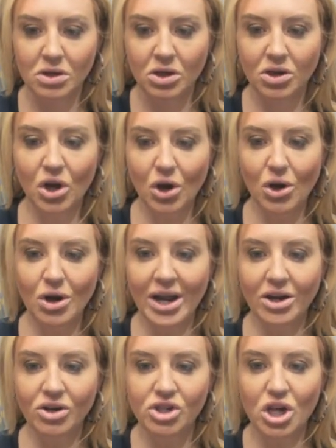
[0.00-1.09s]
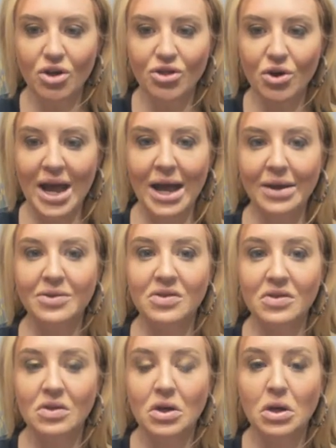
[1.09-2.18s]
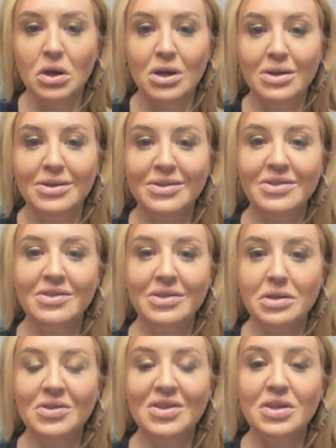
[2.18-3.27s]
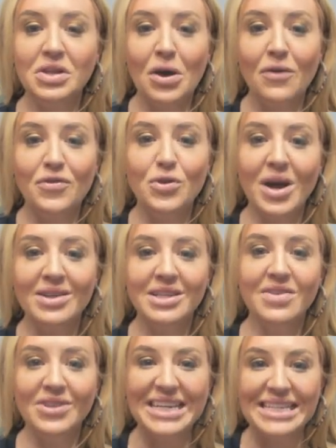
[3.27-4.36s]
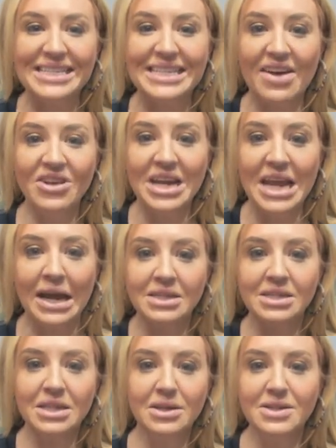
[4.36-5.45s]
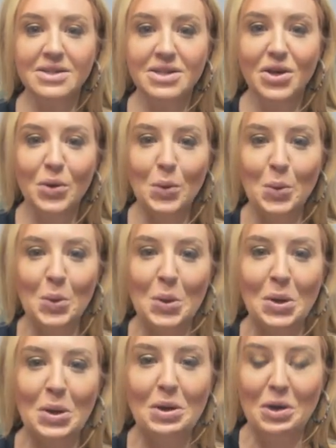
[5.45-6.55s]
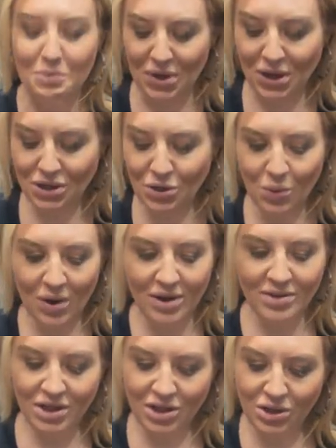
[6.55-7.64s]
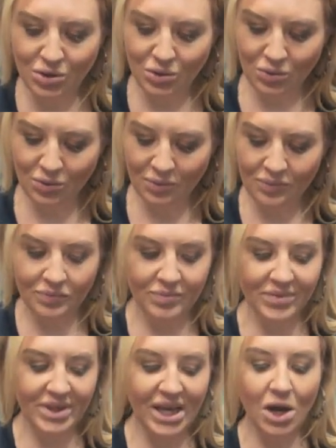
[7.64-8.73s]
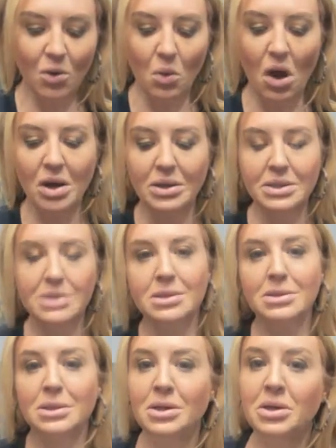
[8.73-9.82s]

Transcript: current energy on their ex this is the, now if you guys have like seven X's, pick the one that you King of Wands.